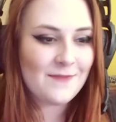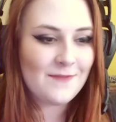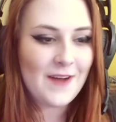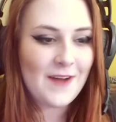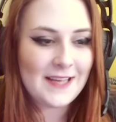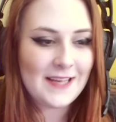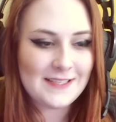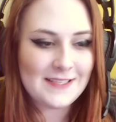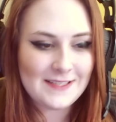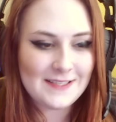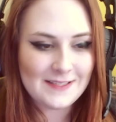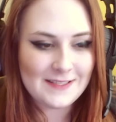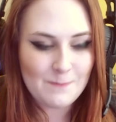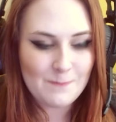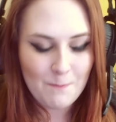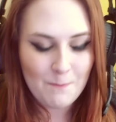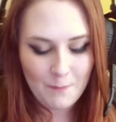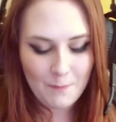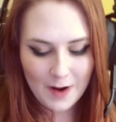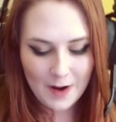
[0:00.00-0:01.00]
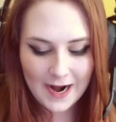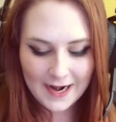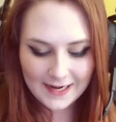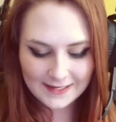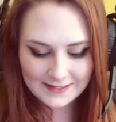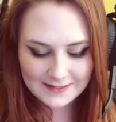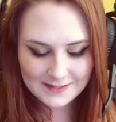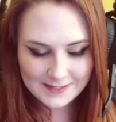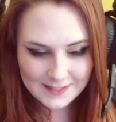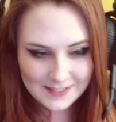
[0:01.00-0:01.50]
of Us
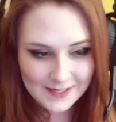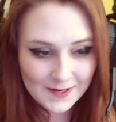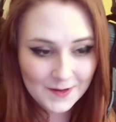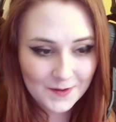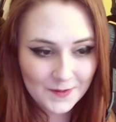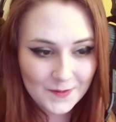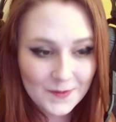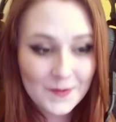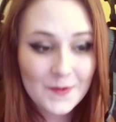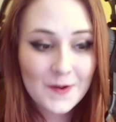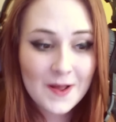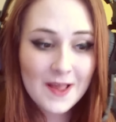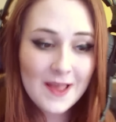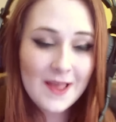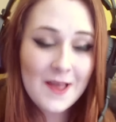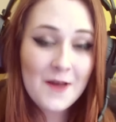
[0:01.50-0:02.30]
Part 2,